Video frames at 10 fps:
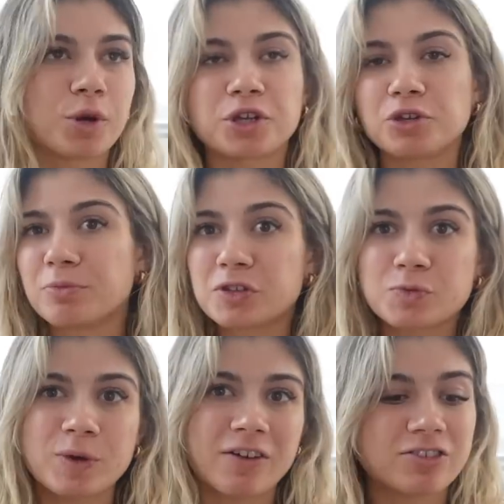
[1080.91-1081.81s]
We're
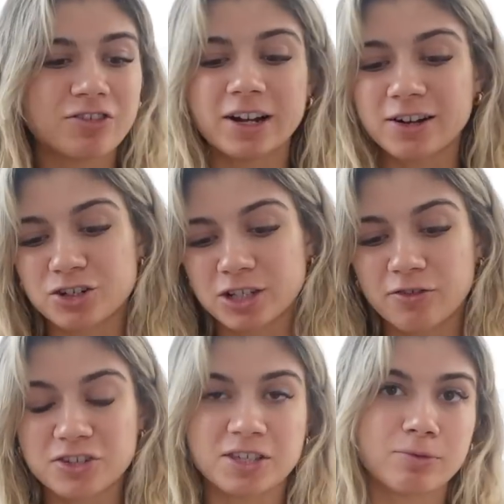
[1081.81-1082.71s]
humans. We have different energy
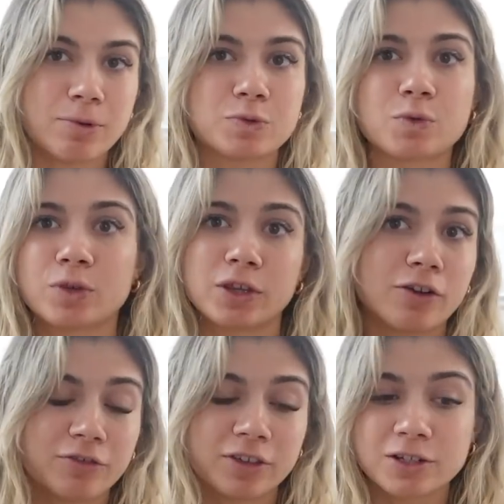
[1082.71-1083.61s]
levels. Sometimes we really
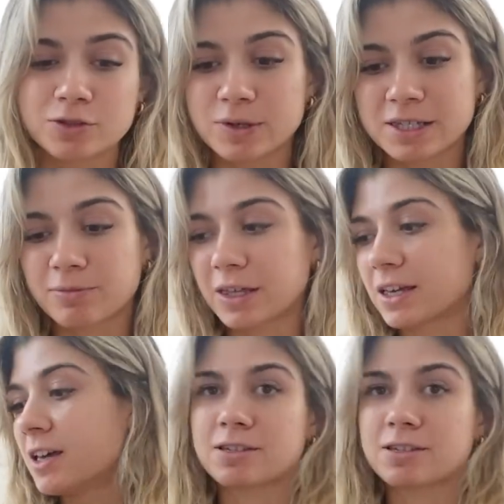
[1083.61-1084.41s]
don't feel like doing something.